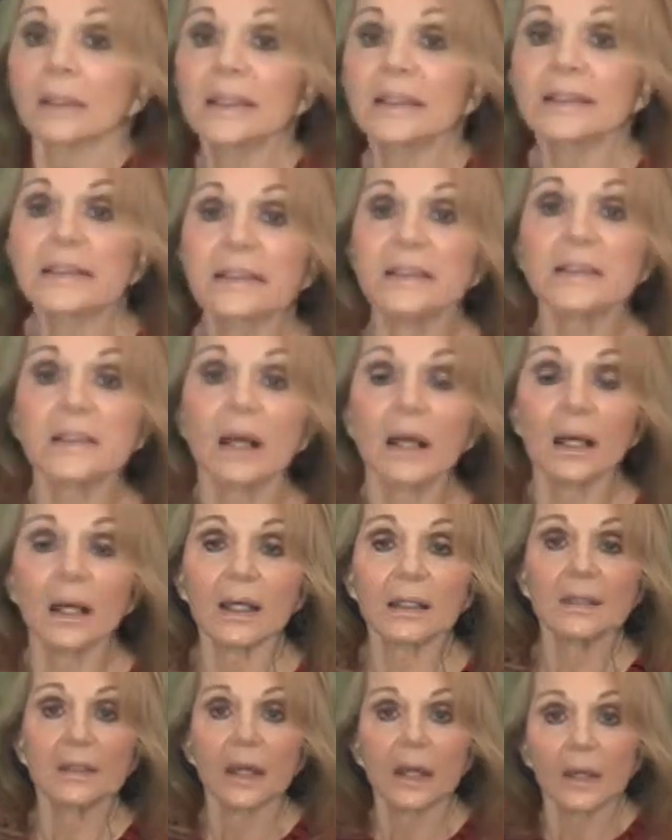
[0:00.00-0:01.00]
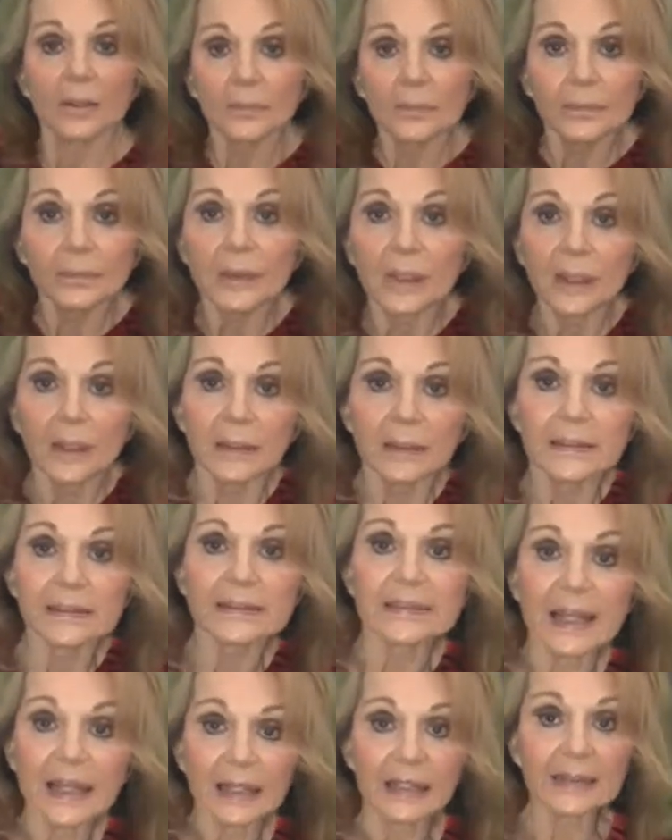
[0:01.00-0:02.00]
this is on
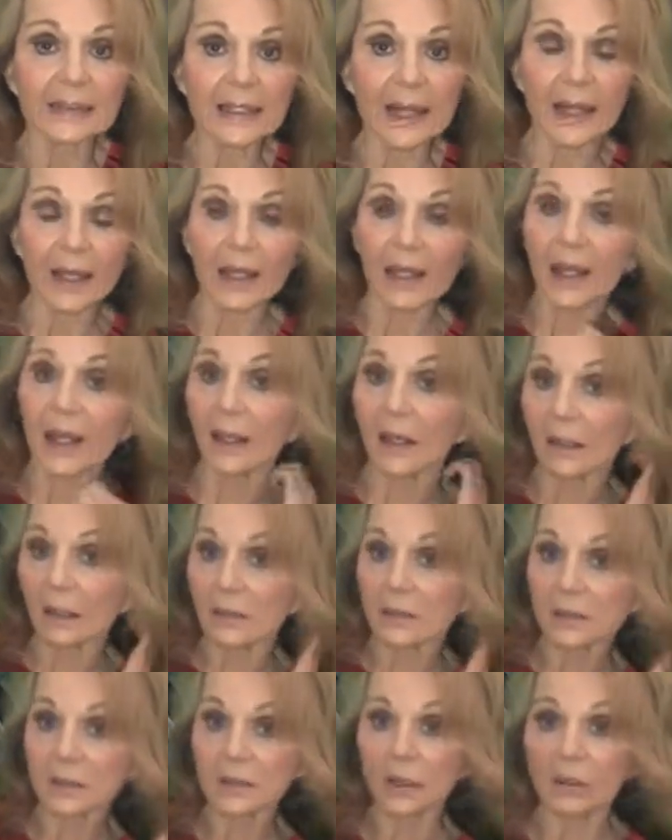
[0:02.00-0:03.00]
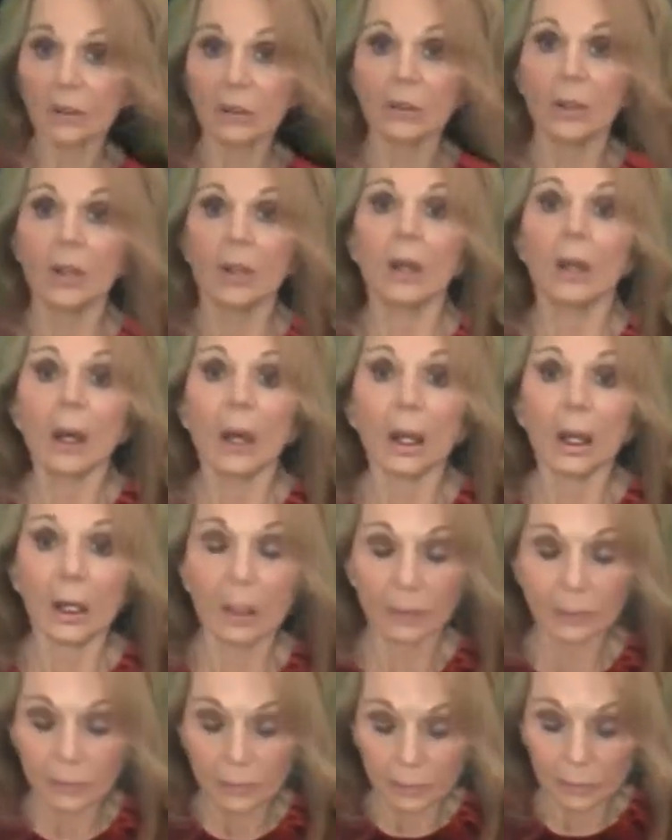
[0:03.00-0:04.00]
second day hair, so
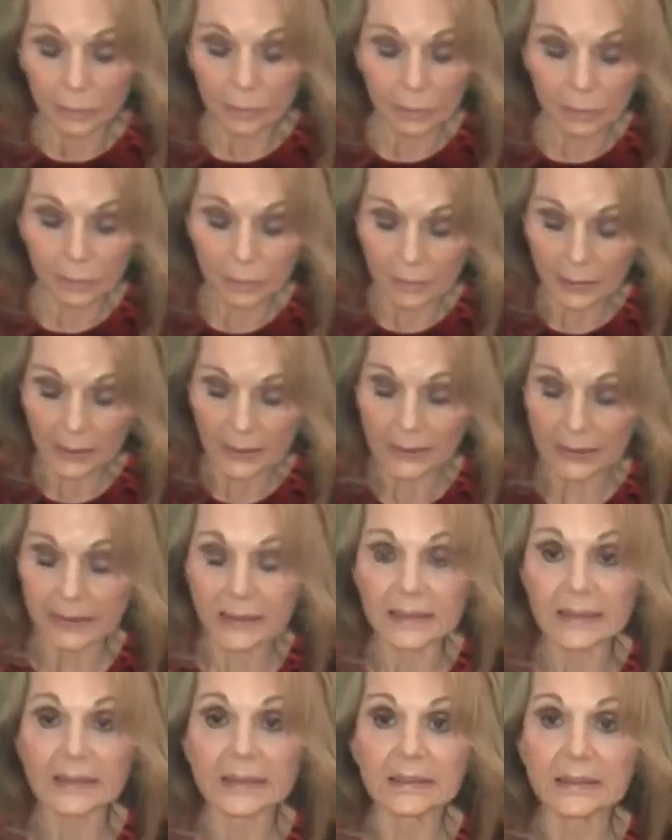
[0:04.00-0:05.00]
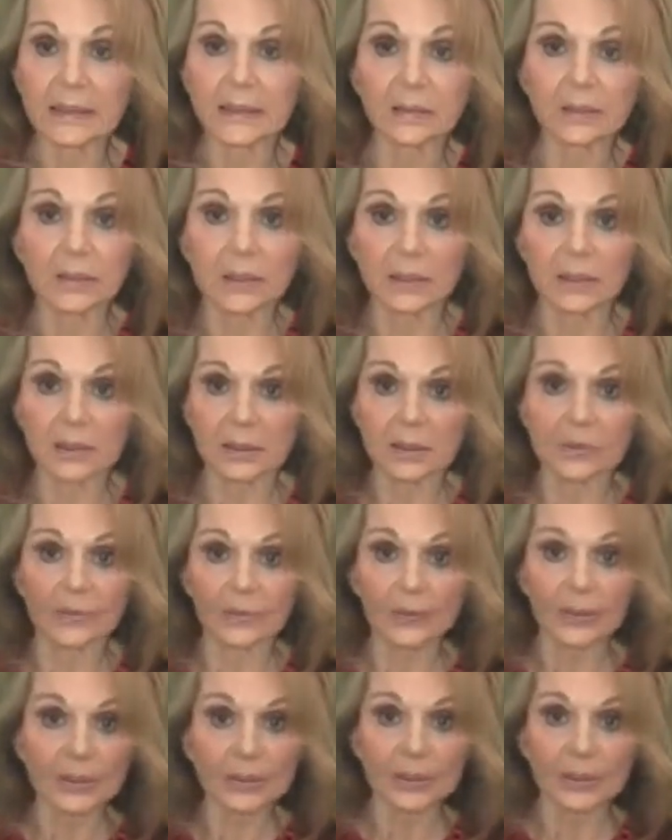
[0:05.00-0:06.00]
this isn't just
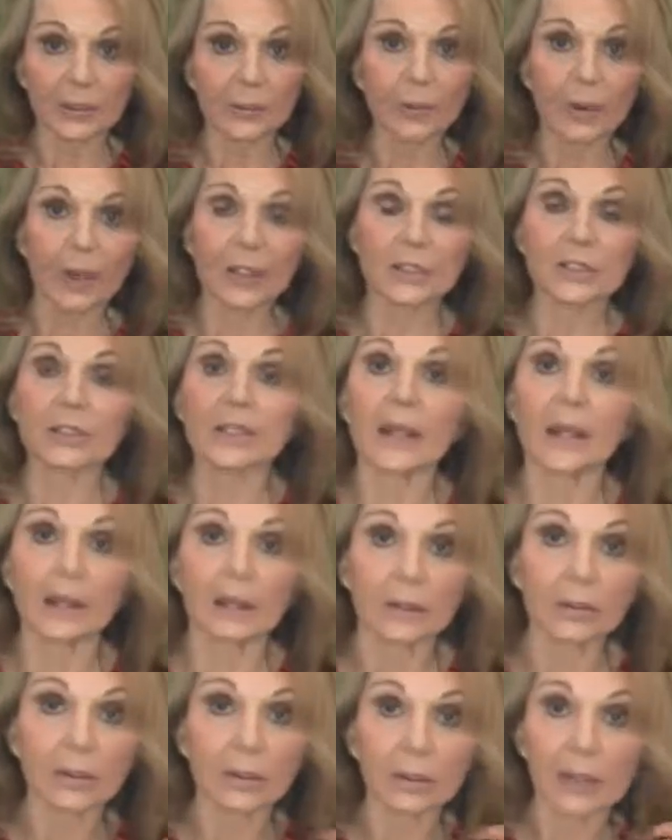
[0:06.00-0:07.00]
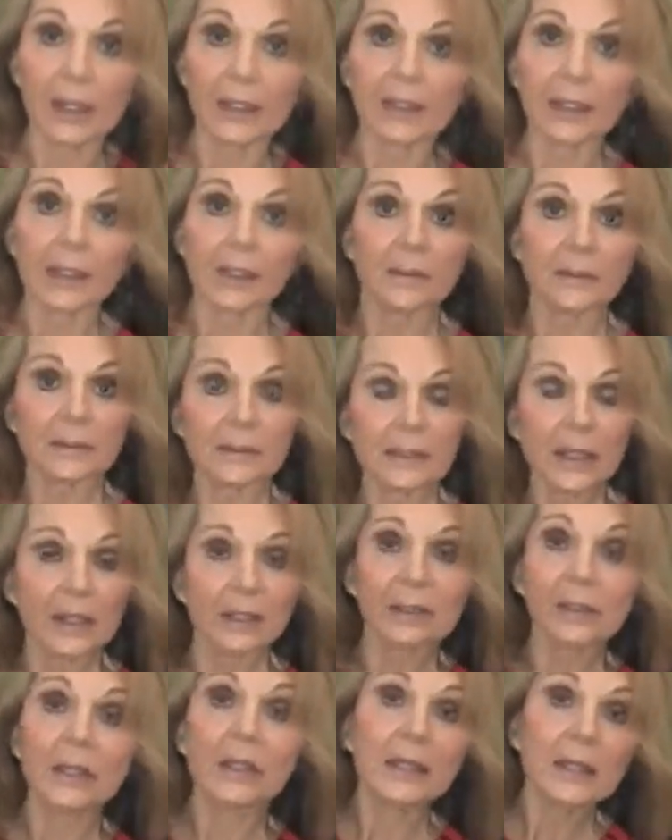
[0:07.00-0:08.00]
freshly washed hair, okay, like I was
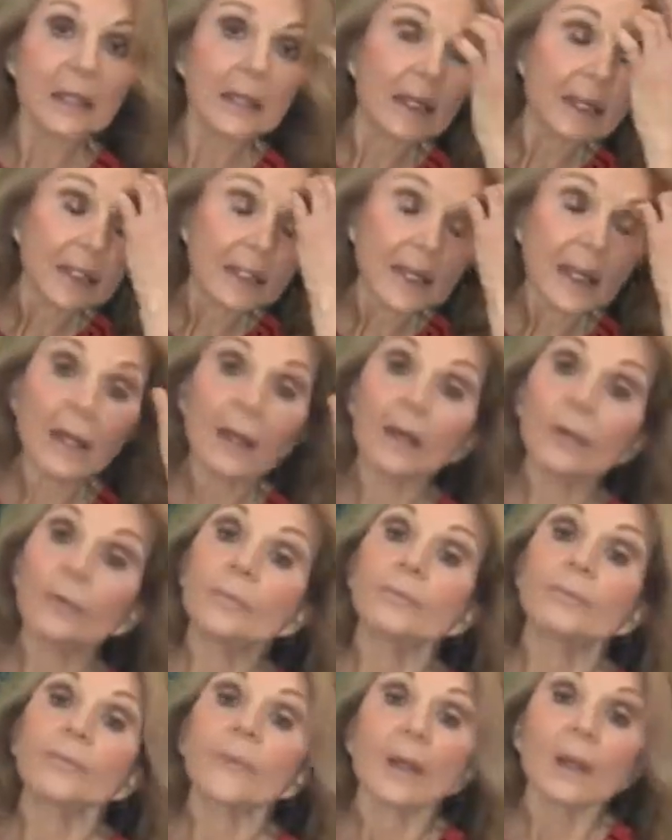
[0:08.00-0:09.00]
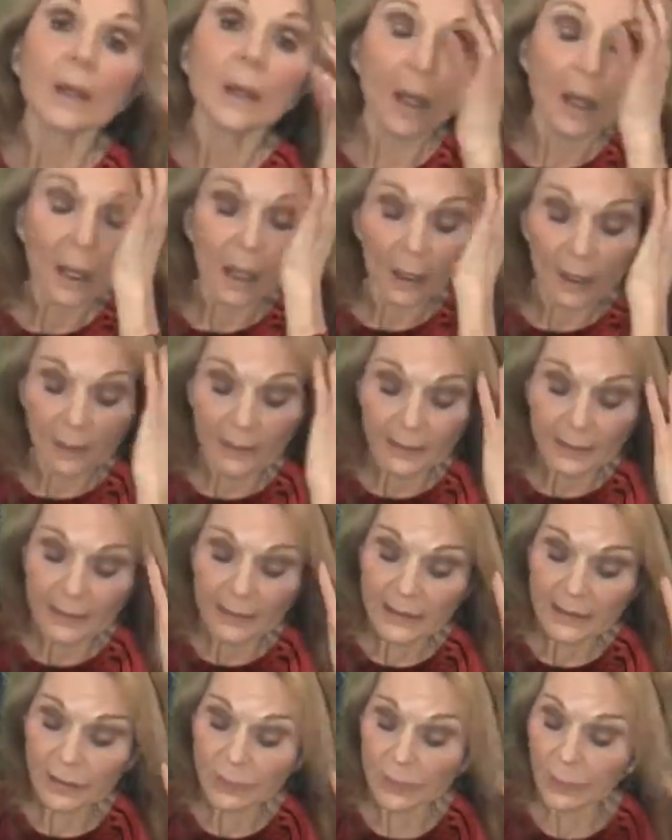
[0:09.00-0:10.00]
telling you. Now,
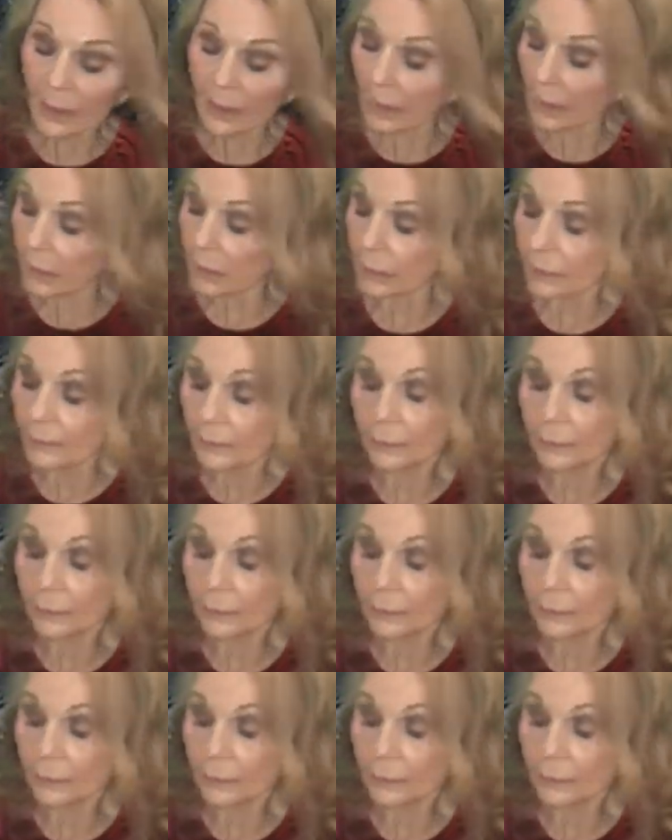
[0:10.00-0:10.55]
this will,